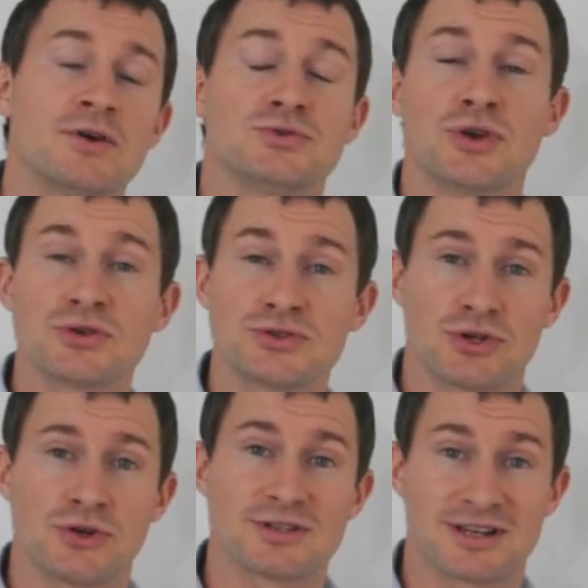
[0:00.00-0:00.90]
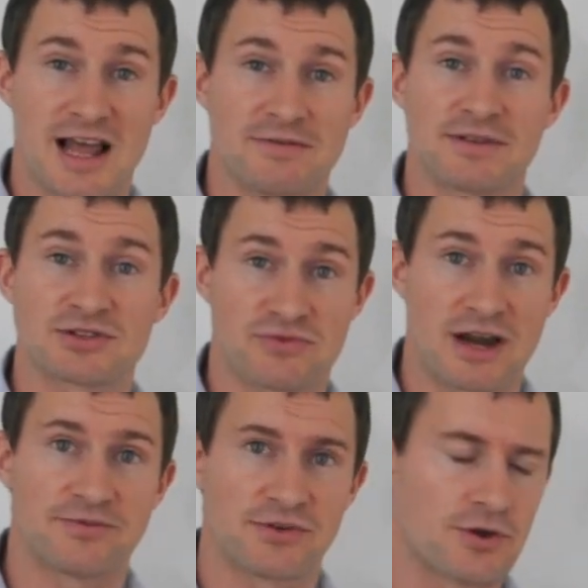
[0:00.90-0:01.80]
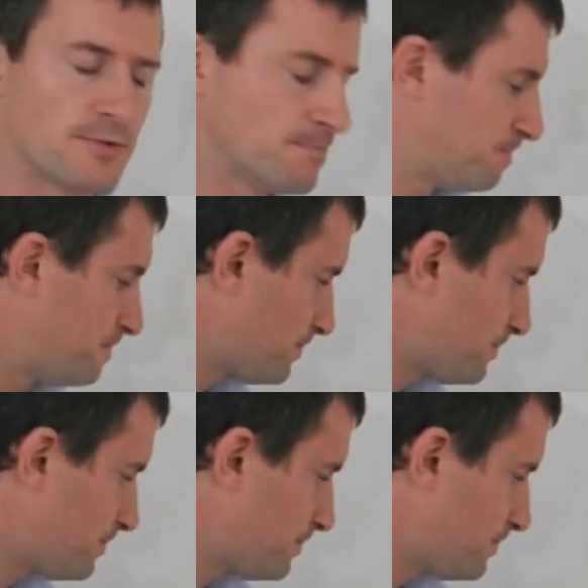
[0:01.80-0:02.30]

so you can choose the level that's right for you.